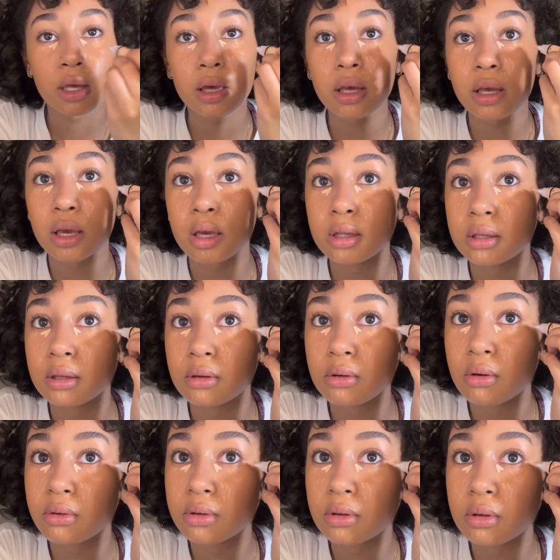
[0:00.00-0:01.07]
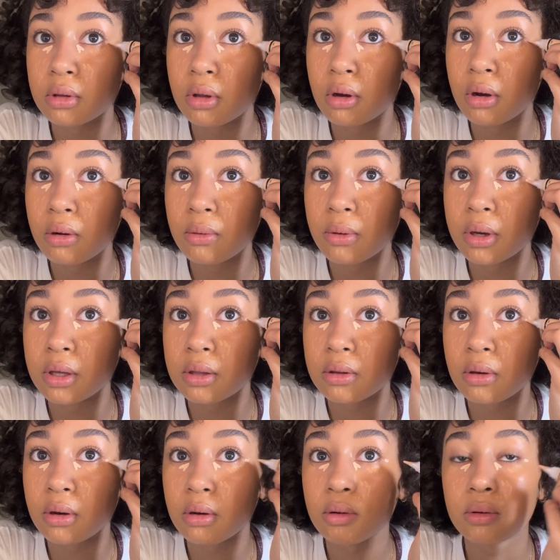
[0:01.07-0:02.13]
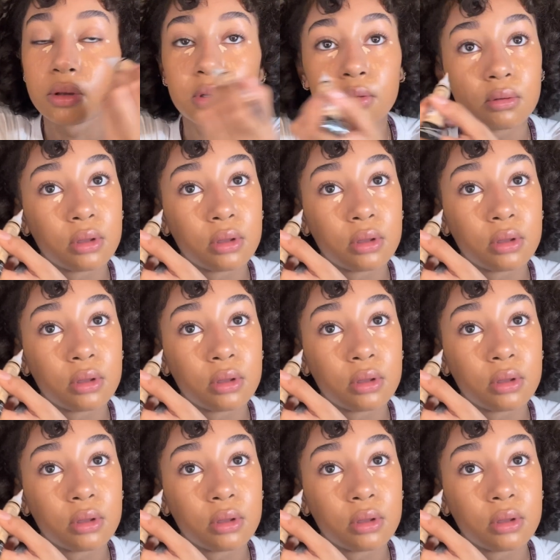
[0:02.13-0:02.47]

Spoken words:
and a little goes a long way, so I'll go a little